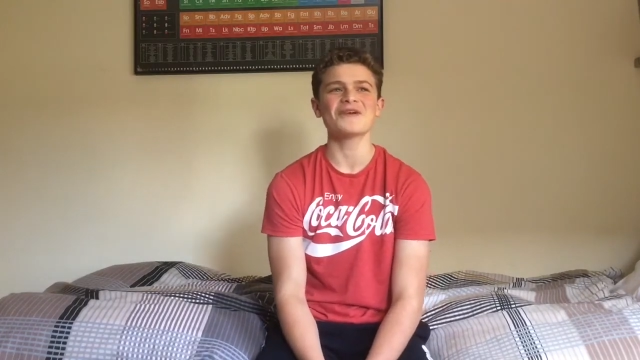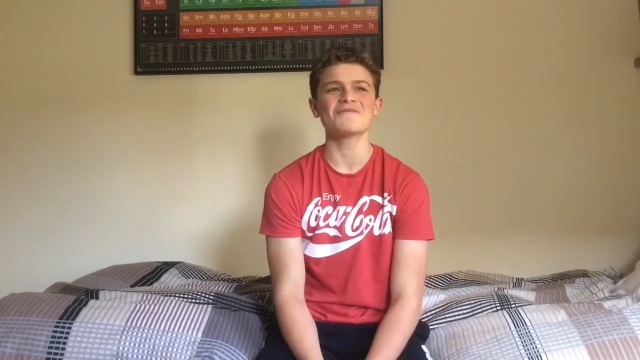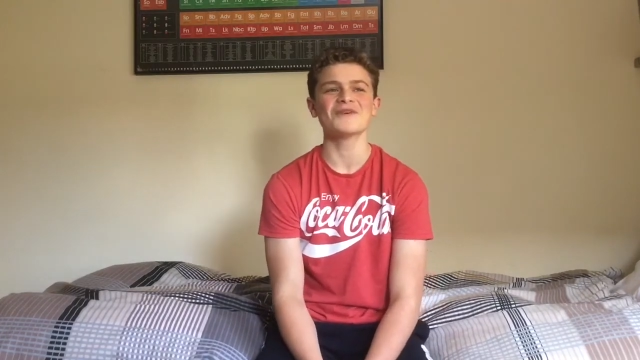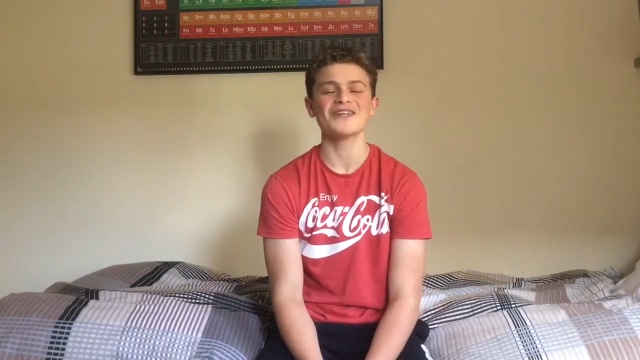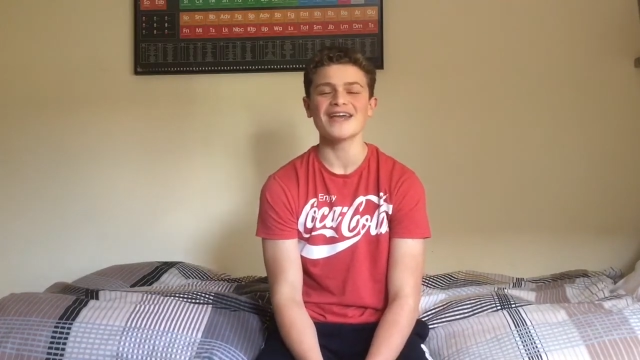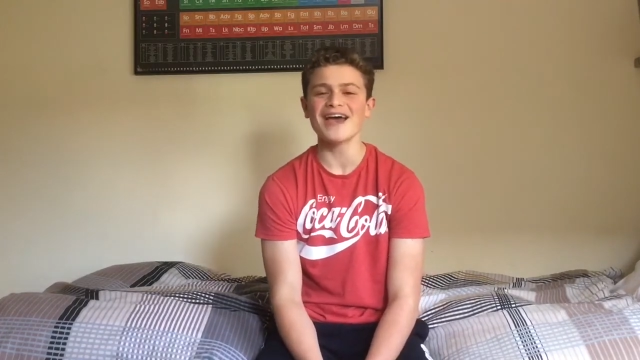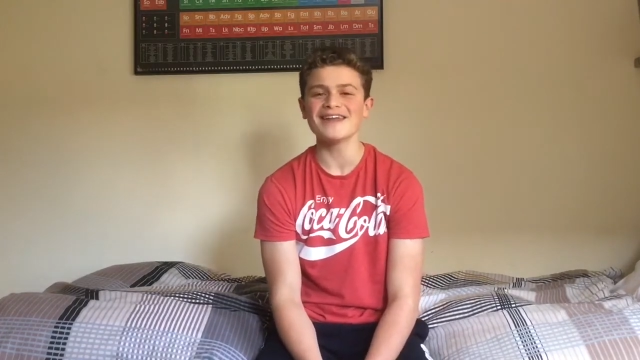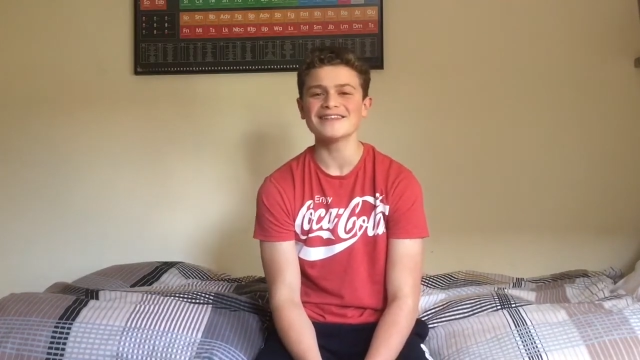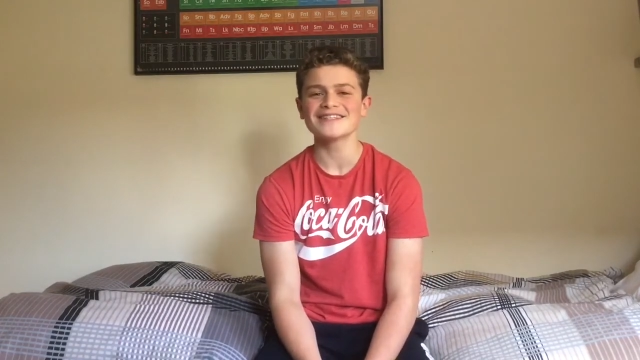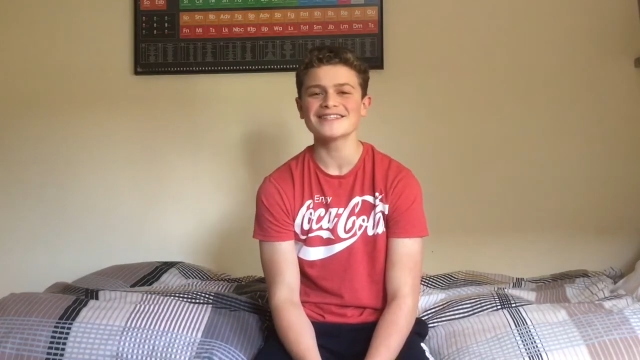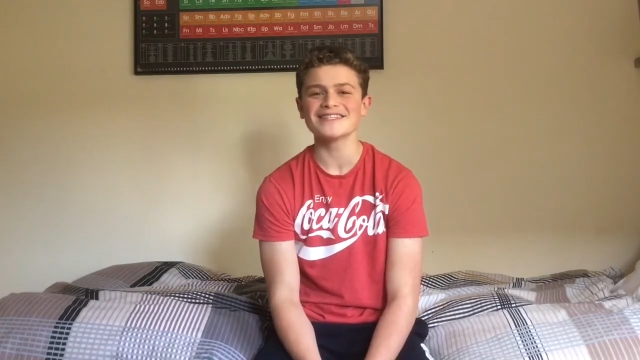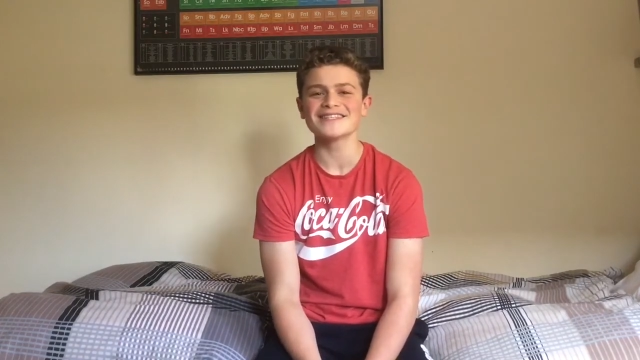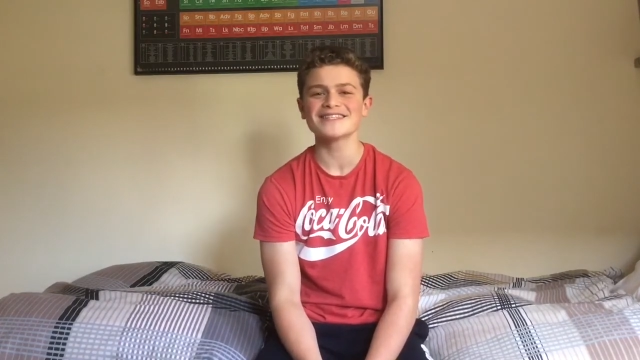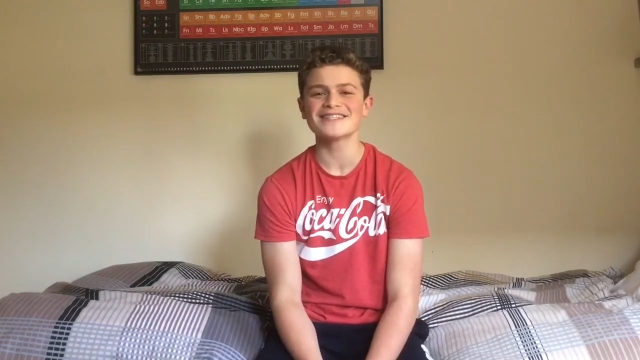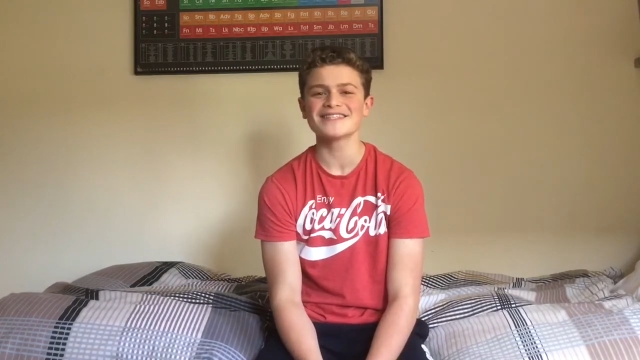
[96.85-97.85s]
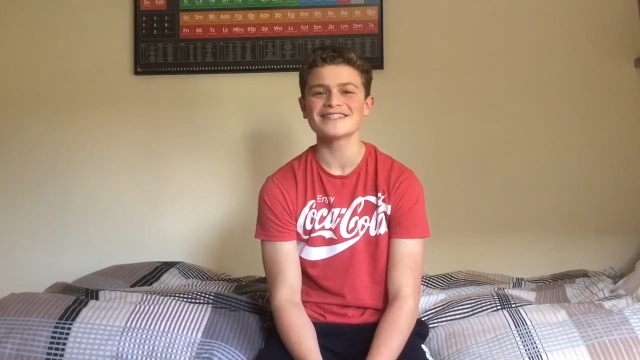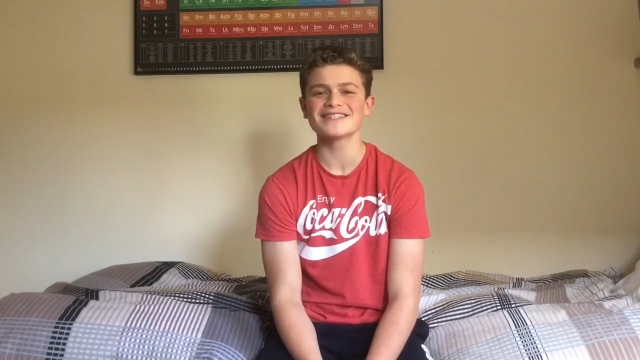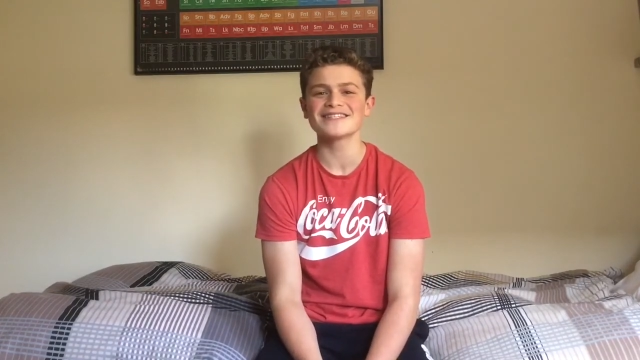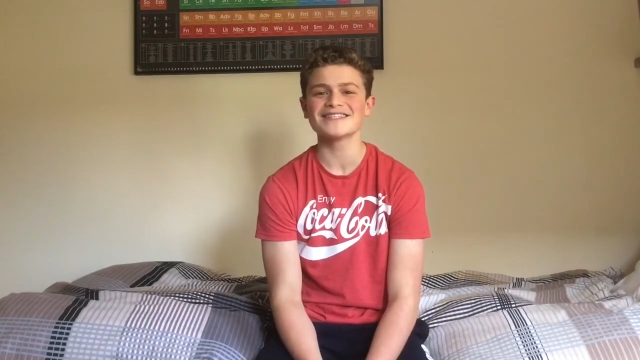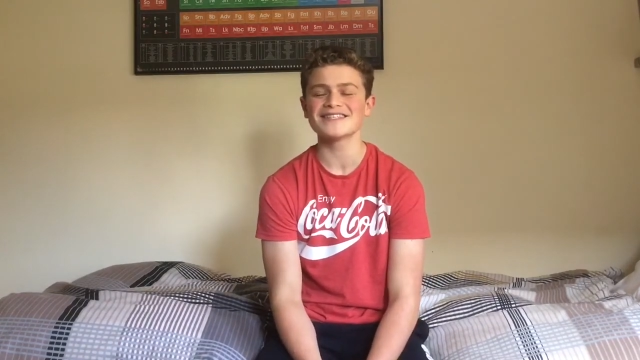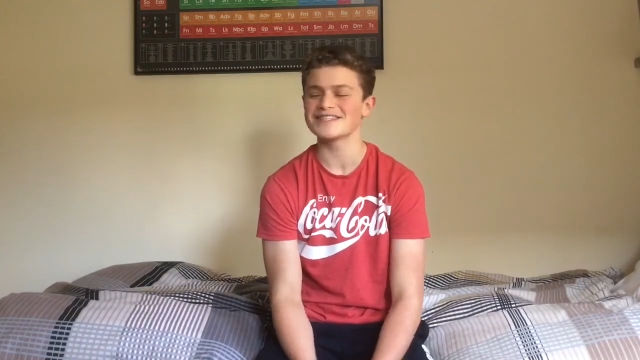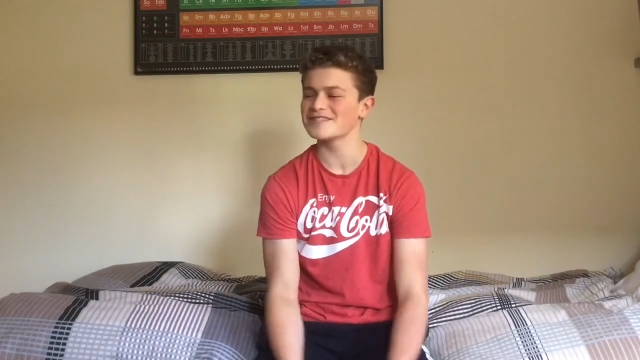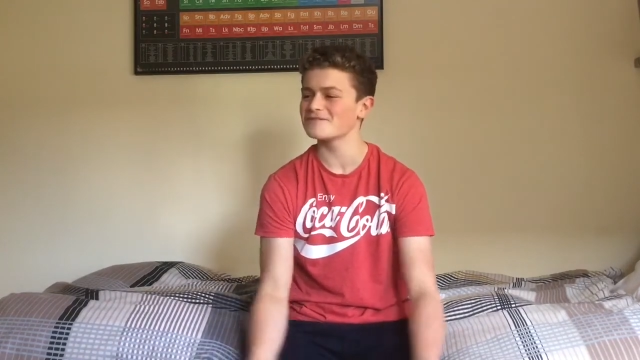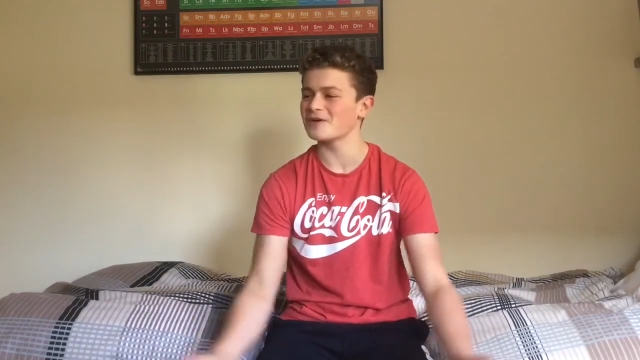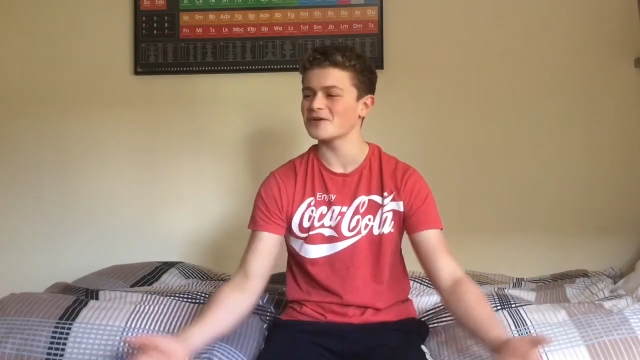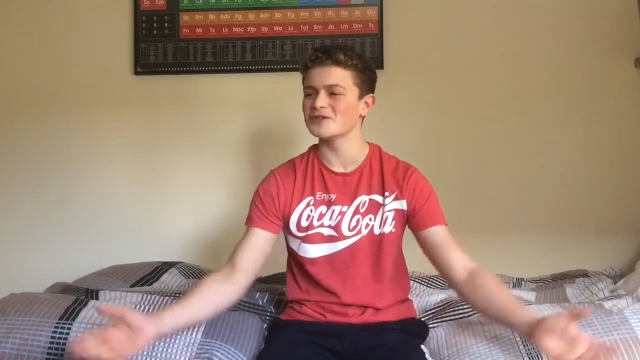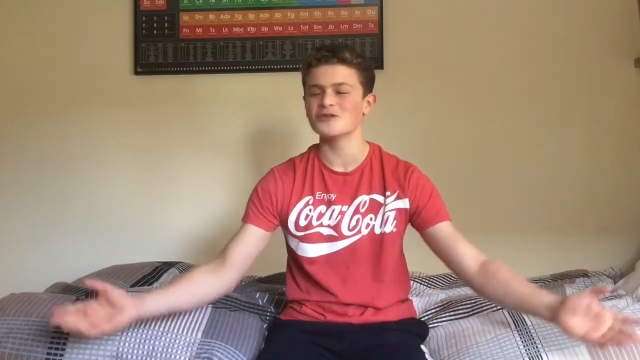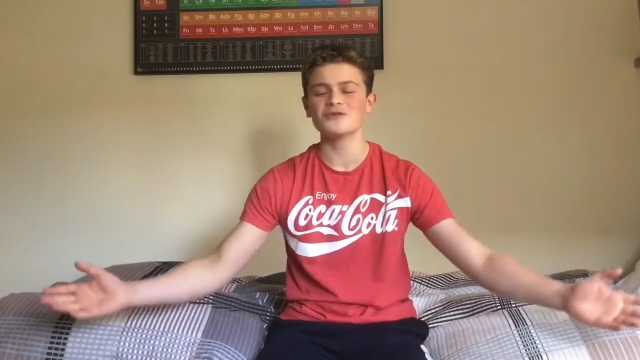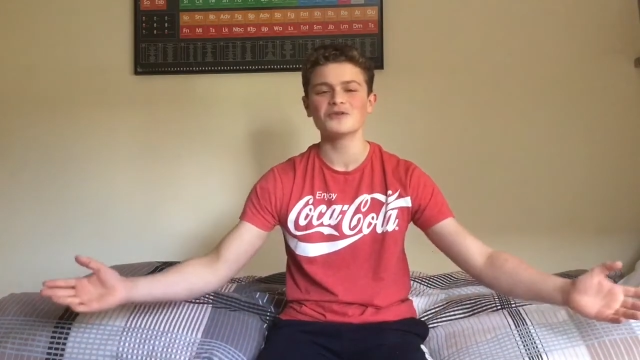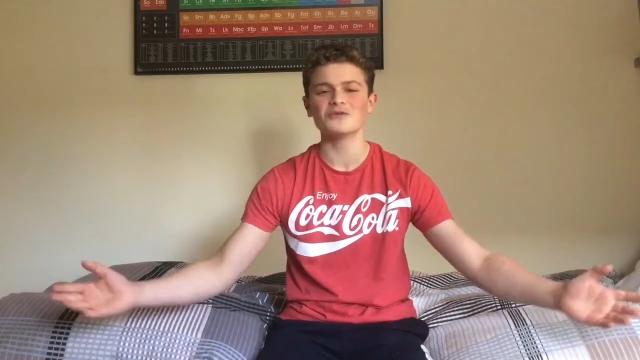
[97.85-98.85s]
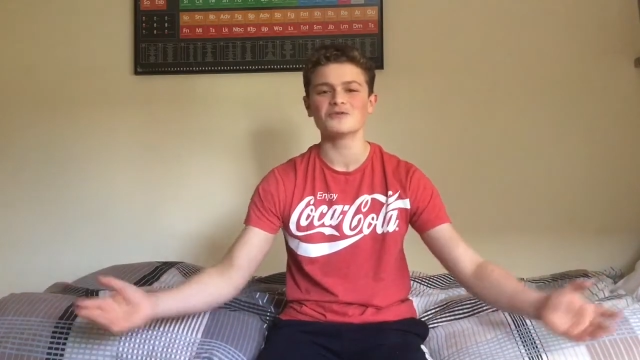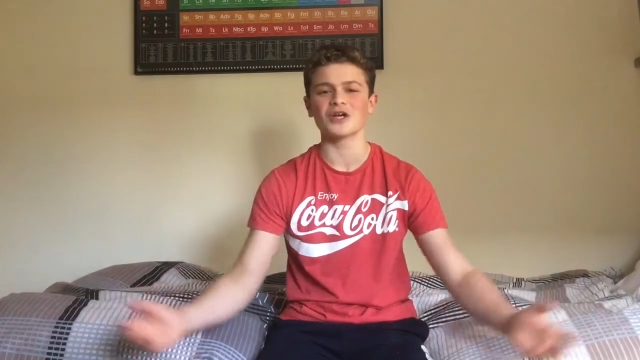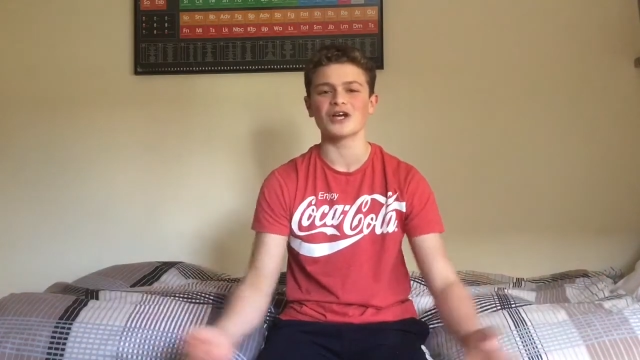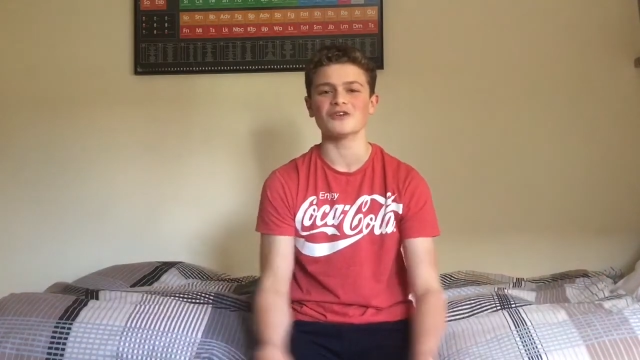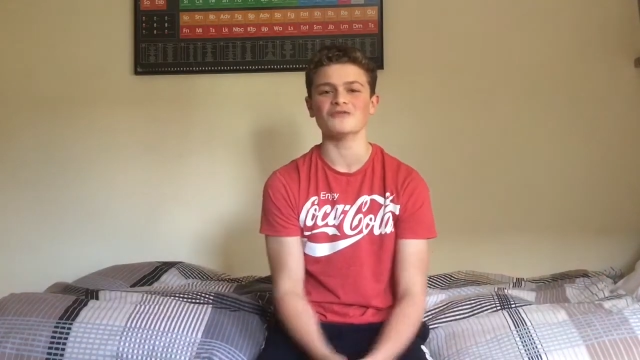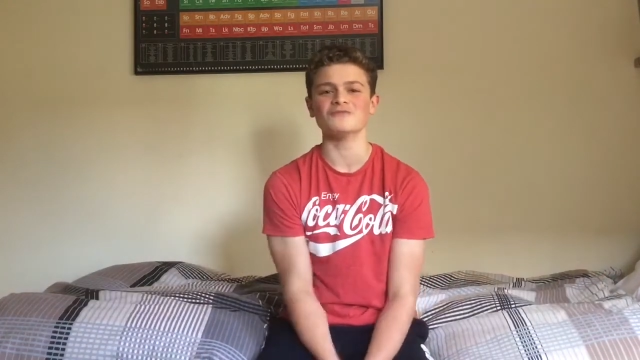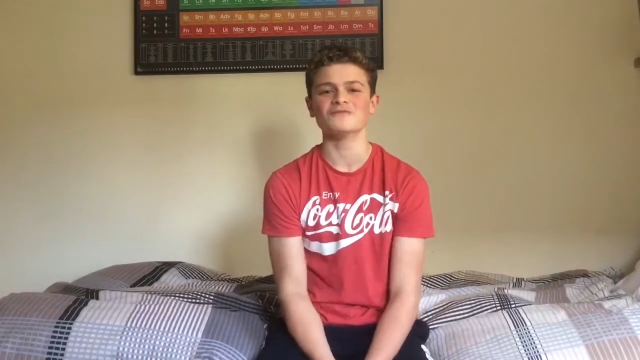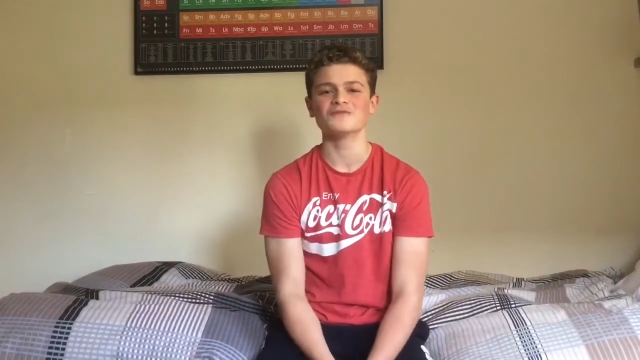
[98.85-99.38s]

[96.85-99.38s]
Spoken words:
But yeah, this is my YouTube channel,